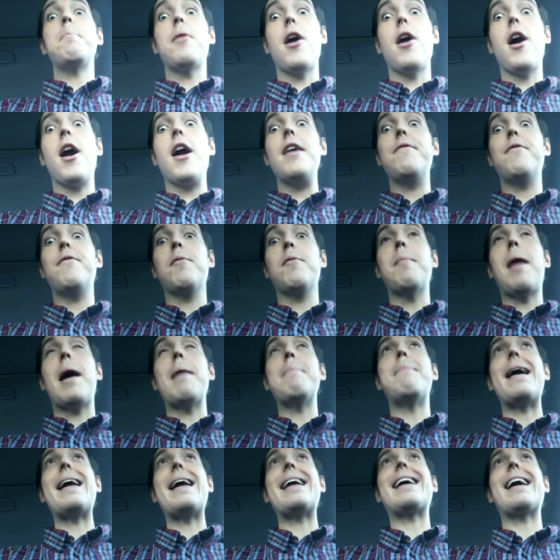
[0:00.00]
pray for
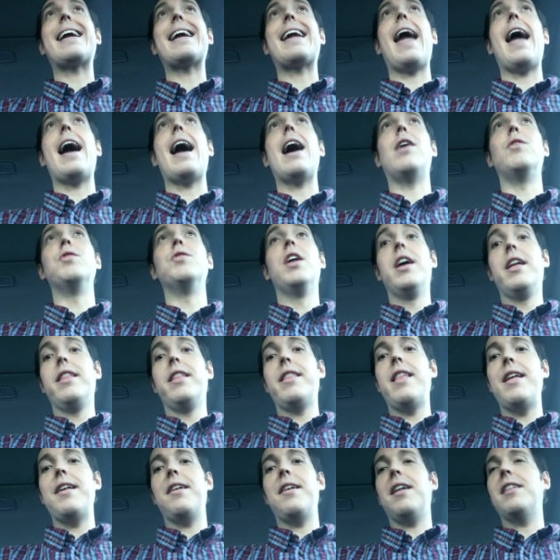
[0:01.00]
my bank account
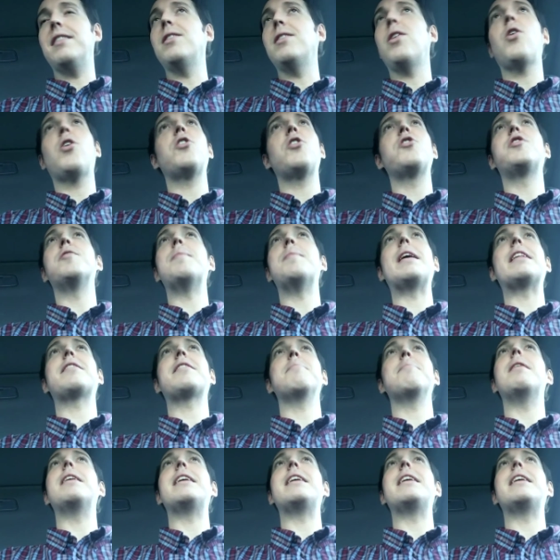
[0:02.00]
that large amounts of